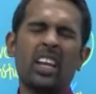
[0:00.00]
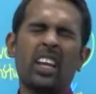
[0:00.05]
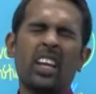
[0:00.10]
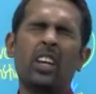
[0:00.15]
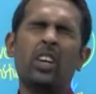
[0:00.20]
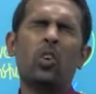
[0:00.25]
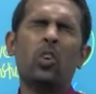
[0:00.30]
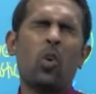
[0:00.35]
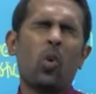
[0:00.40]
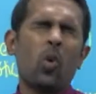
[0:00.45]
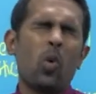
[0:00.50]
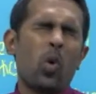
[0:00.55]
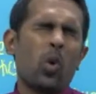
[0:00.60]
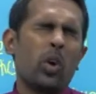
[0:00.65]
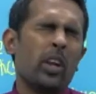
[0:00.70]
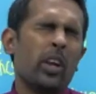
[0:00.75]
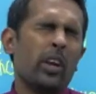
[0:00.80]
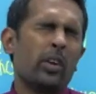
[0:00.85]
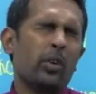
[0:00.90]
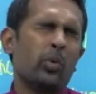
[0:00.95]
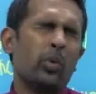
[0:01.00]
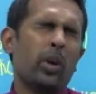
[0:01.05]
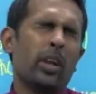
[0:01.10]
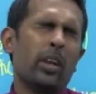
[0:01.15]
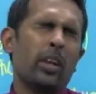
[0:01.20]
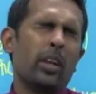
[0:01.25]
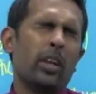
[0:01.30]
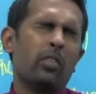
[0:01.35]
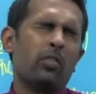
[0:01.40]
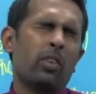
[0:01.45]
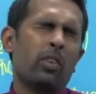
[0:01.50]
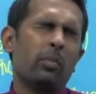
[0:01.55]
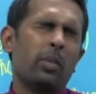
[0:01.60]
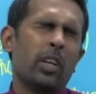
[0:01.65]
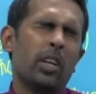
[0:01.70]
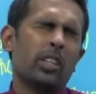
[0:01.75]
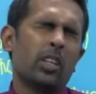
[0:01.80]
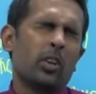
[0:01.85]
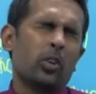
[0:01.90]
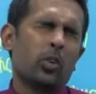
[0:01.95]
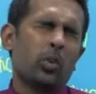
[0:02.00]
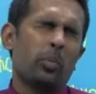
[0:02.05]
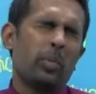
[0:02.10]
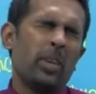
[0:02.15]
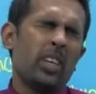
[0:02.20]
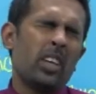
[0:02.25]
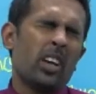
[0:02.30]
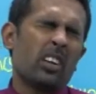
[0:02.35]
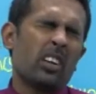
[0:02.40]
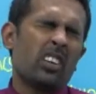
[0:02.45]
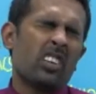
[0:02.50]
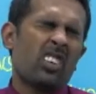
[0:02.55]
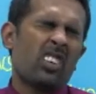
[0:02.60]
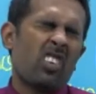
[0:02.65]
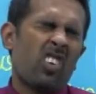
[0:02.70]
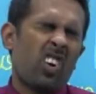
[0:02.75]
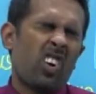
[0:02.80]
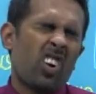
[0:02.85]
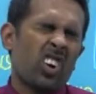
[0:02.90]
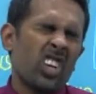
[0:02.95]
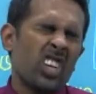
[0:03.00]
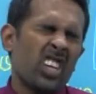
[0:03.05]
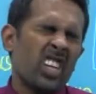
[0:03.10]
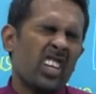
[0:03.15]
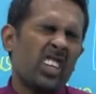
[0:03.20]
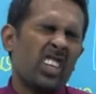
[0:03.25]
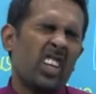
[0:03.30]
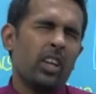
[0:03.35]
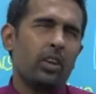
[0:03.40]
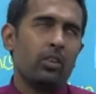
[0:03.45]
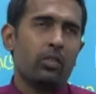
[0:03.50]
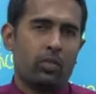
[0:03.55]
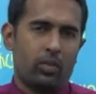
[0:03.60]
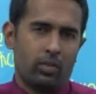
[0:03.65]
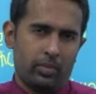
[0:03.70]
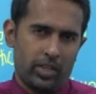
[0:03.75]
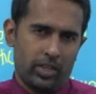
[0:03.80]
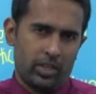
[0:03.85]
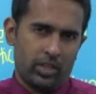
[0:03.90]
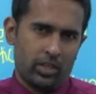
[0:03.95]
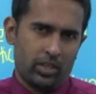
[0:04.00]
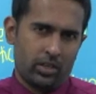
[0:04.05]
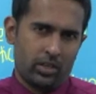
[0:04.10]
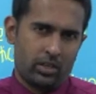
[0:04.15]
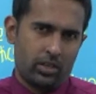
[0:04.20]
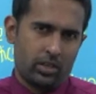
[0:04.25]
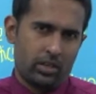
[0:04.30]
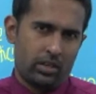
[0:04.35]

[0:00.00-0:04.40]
in order to an information to be a quality information,